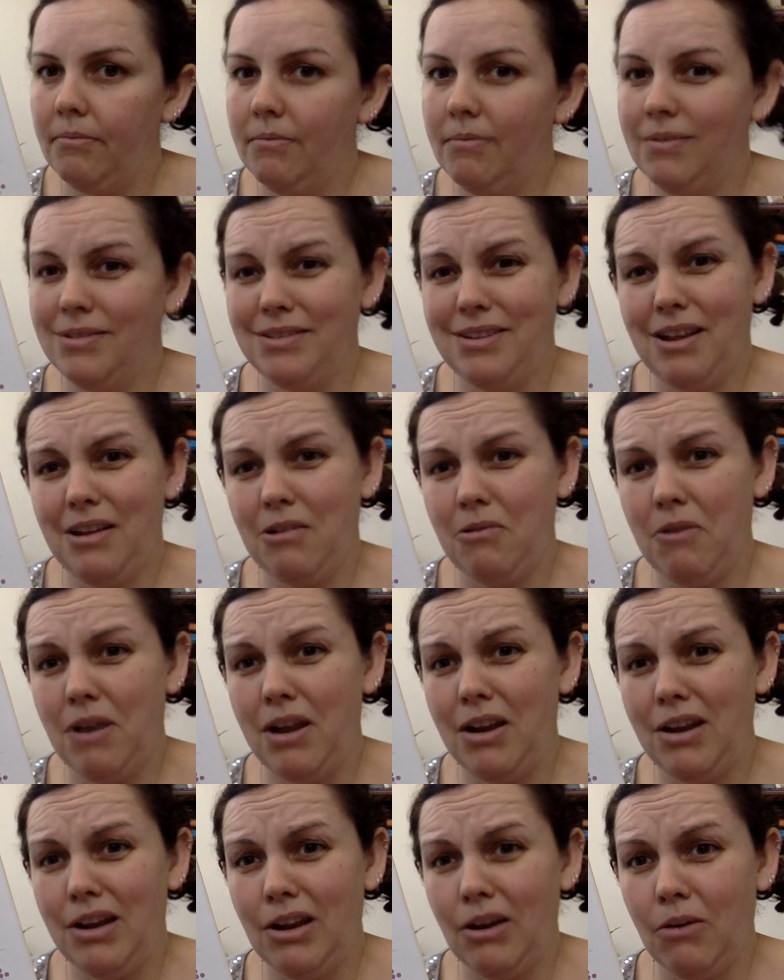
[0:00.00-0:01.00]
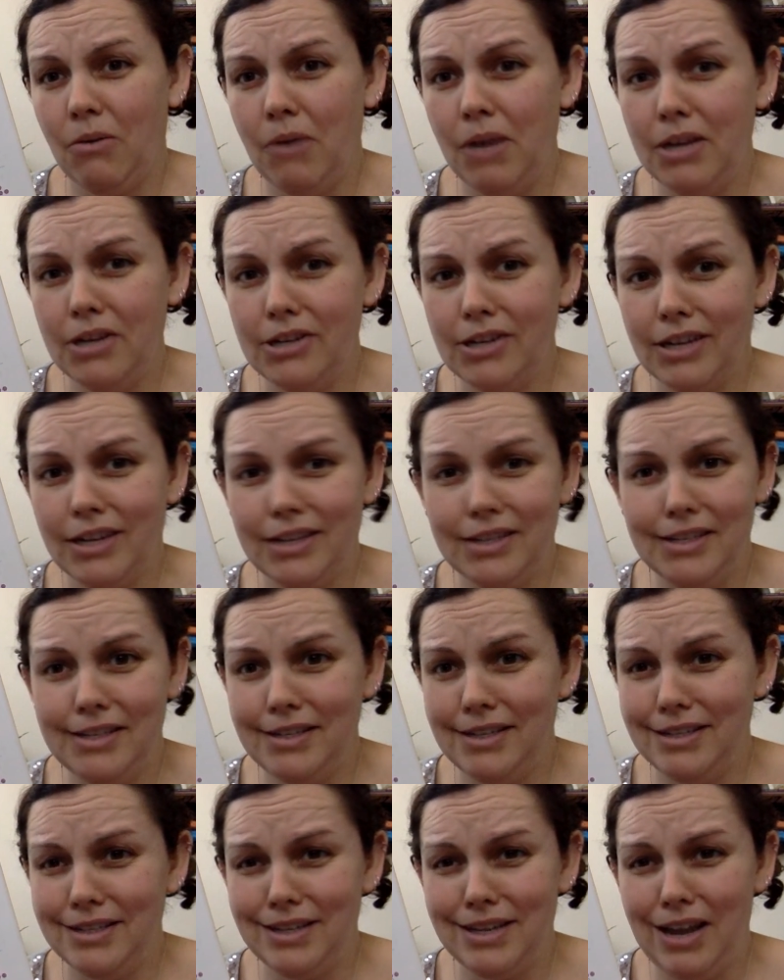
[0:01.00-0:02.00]
it's not quite an equation because it
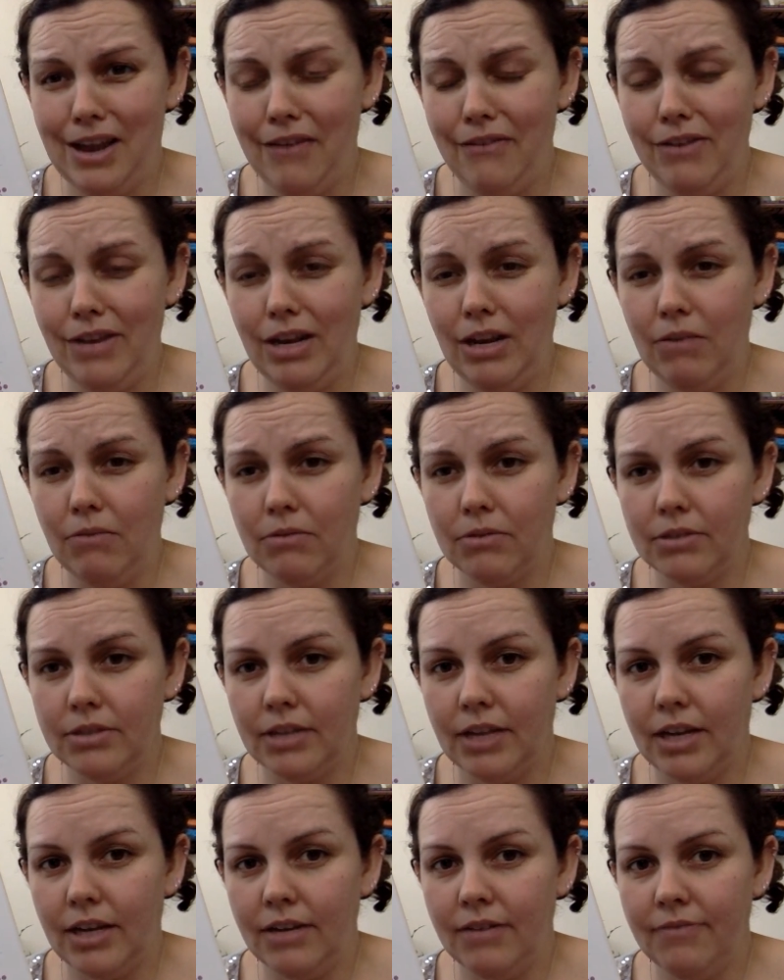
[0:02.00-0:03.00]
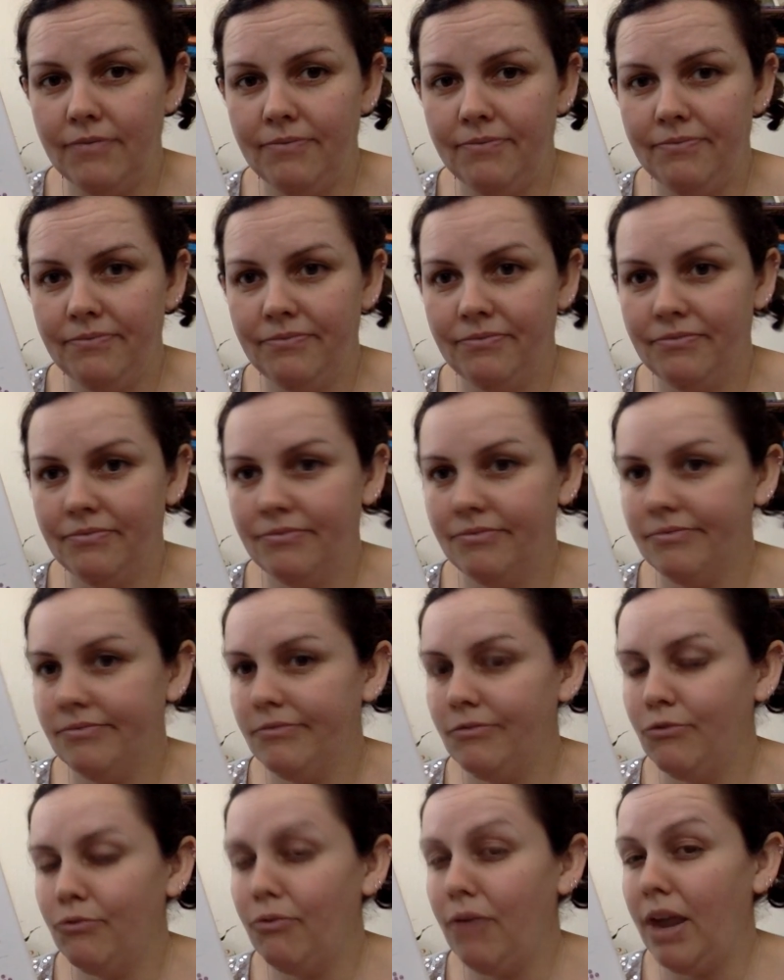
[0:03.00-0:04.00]
doesn't have an equal sign.
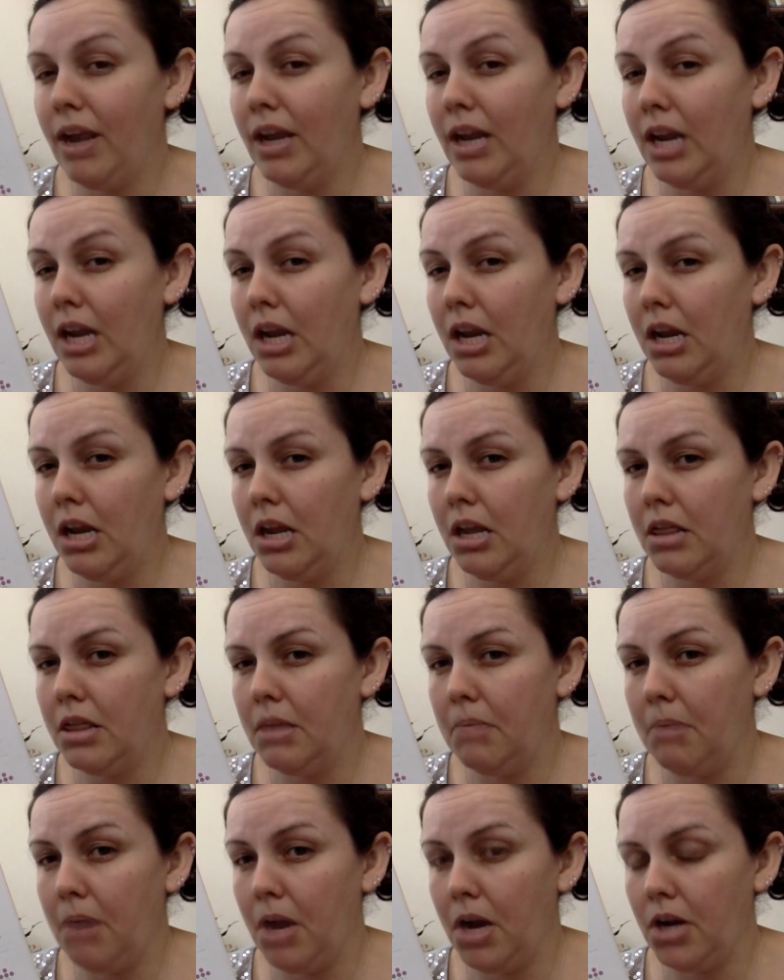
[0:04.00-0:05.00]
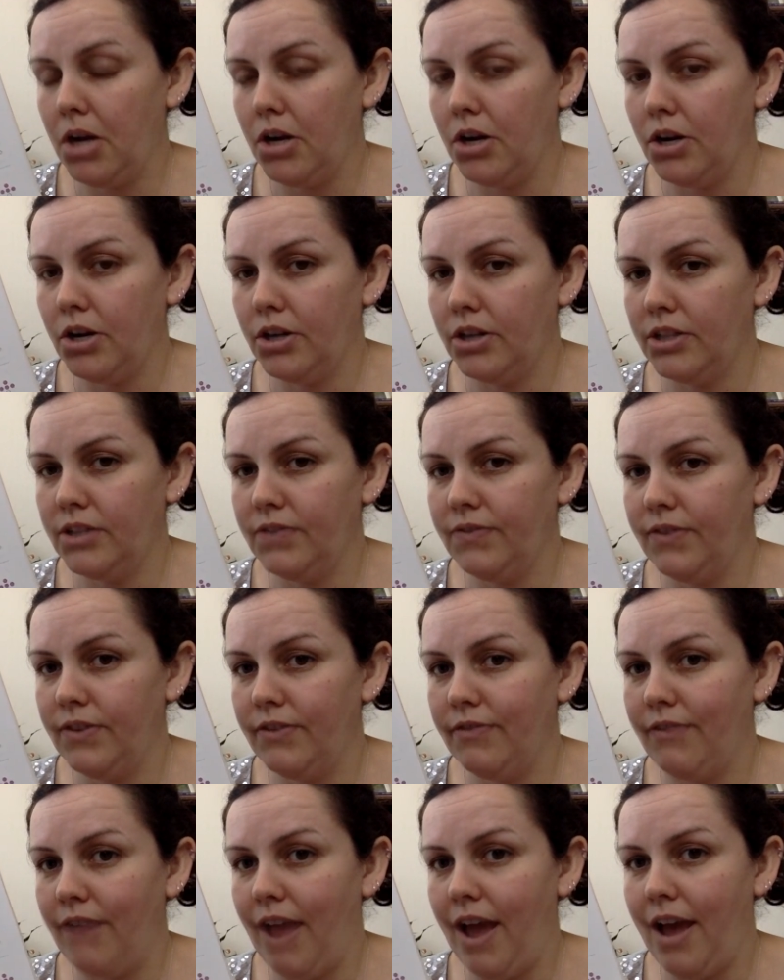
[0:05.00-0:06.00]
Writing the partners for
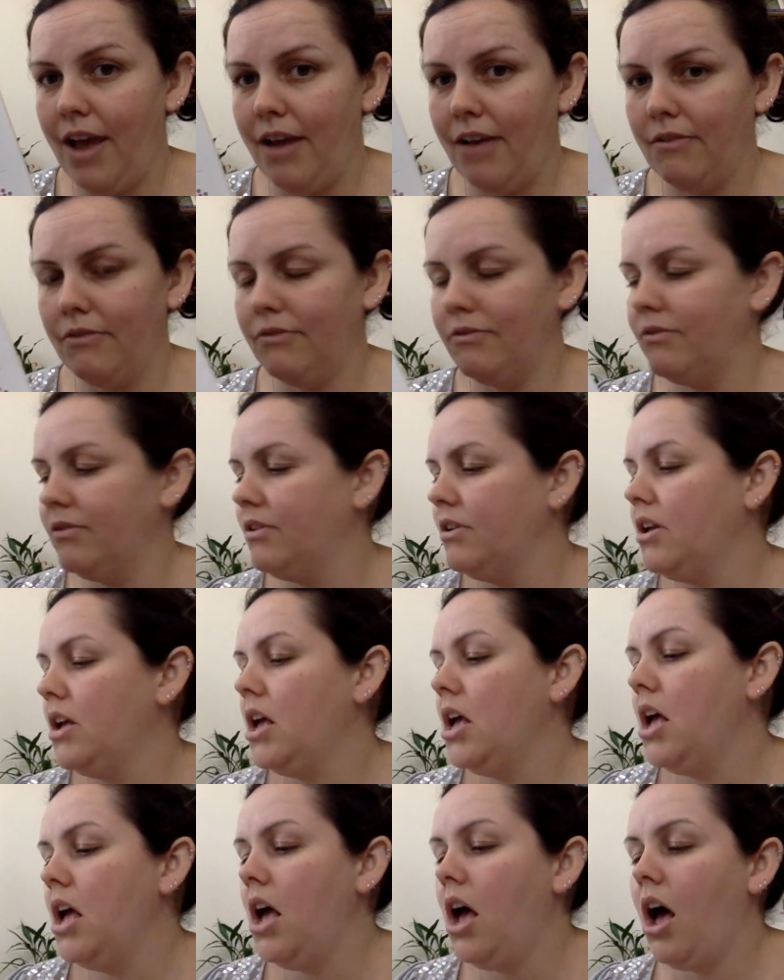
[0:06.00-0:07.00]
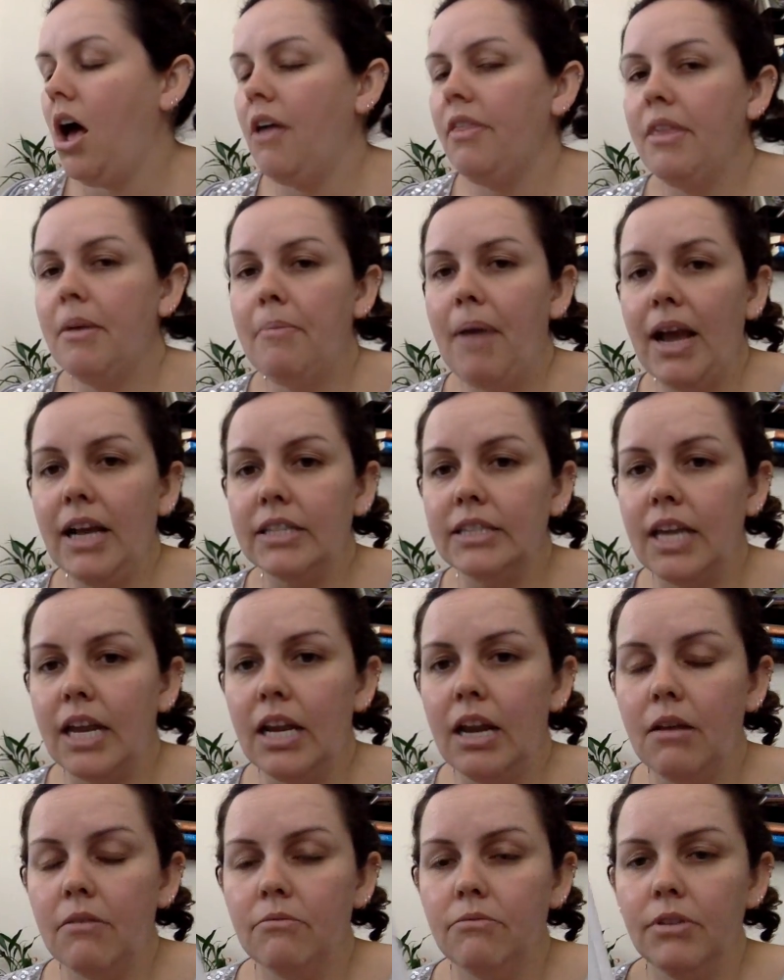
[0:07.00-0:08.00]
5. On the back side,
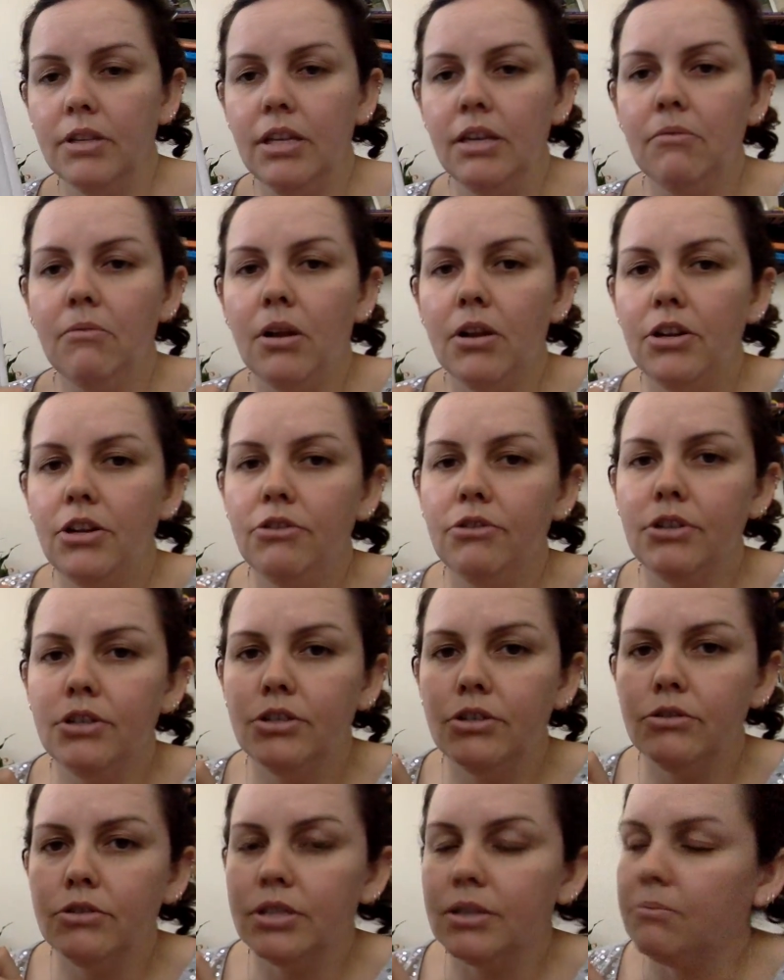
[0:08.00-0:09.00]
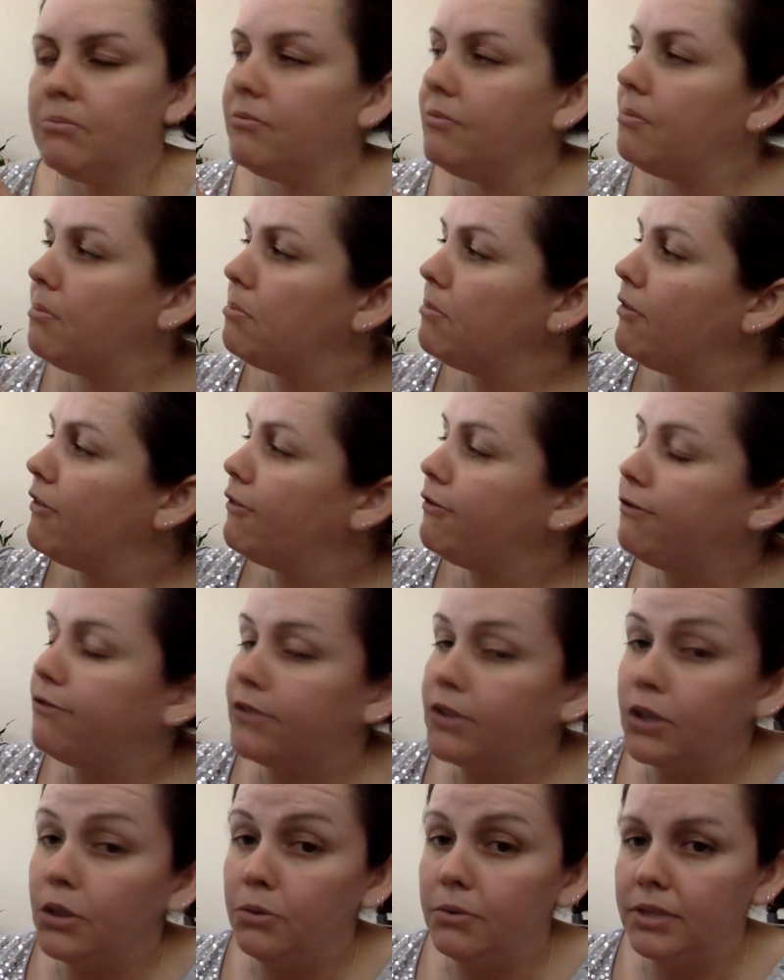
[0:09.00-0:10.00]
I really want you to do some
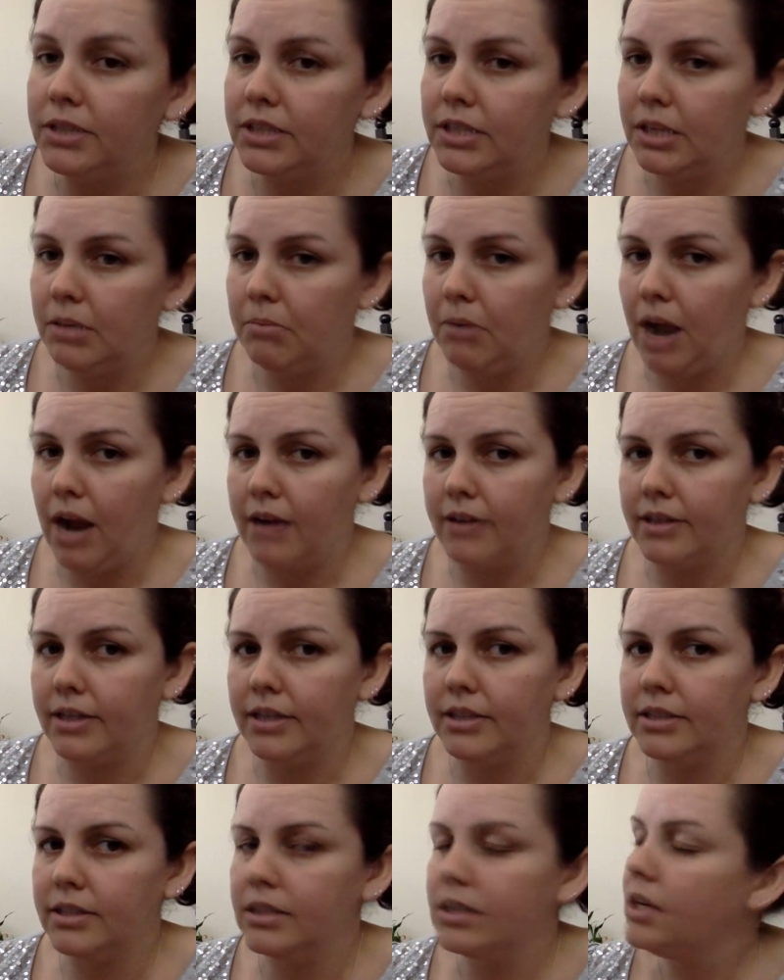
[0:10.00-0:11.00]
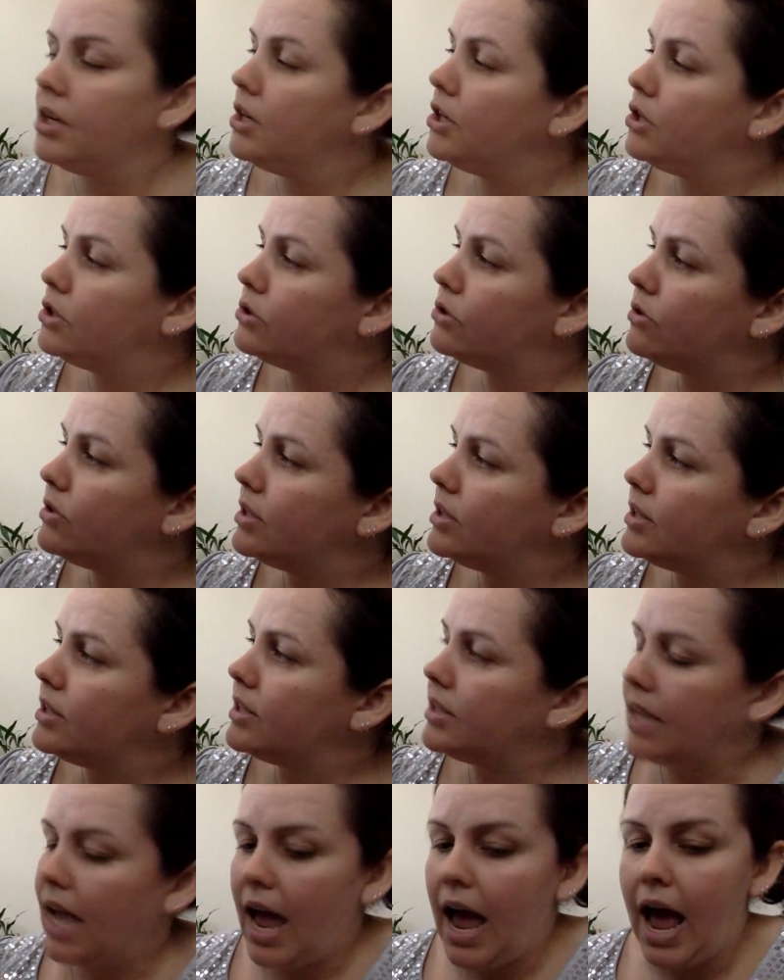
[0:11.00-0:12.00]
fluency practice. So this
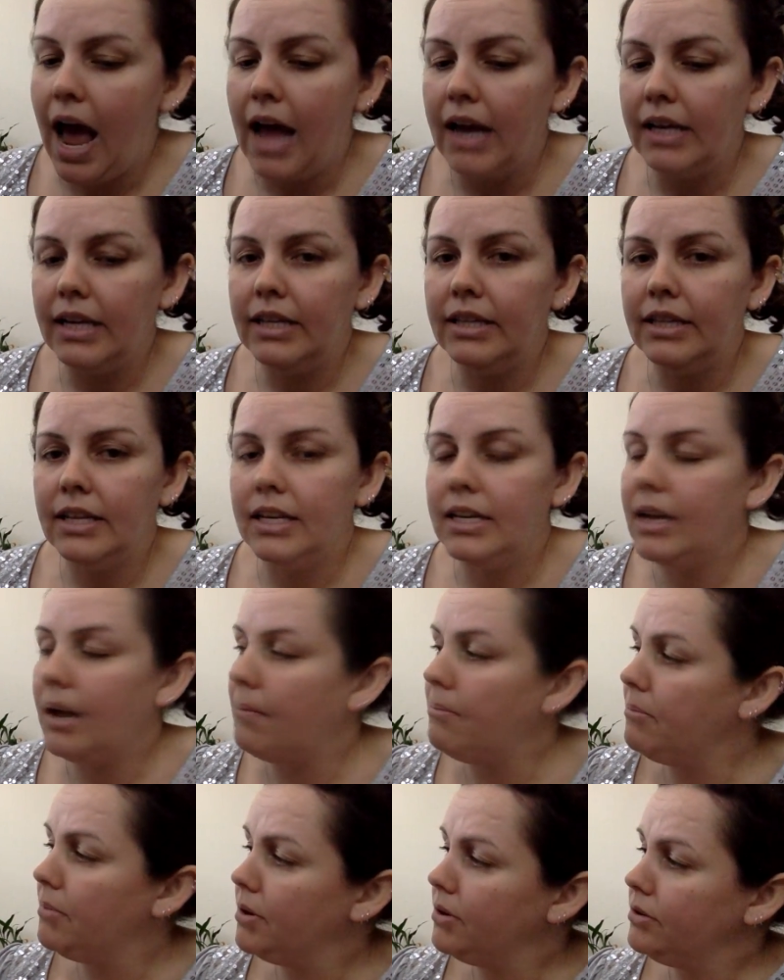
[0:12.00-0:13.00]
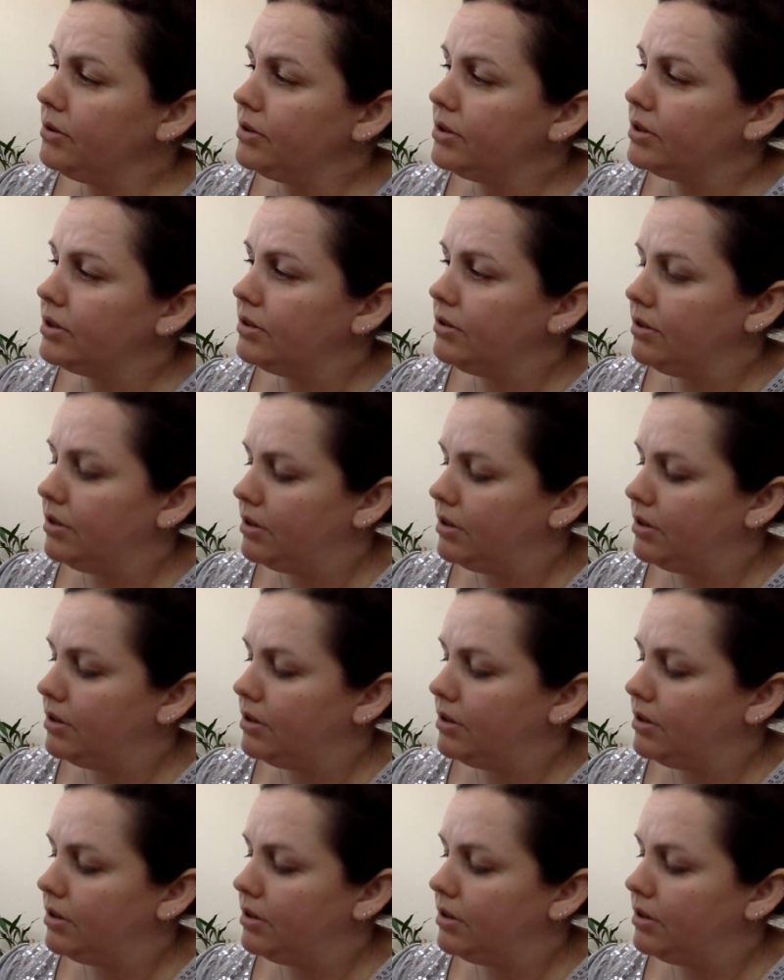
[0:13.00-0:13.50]
is adding the numbers,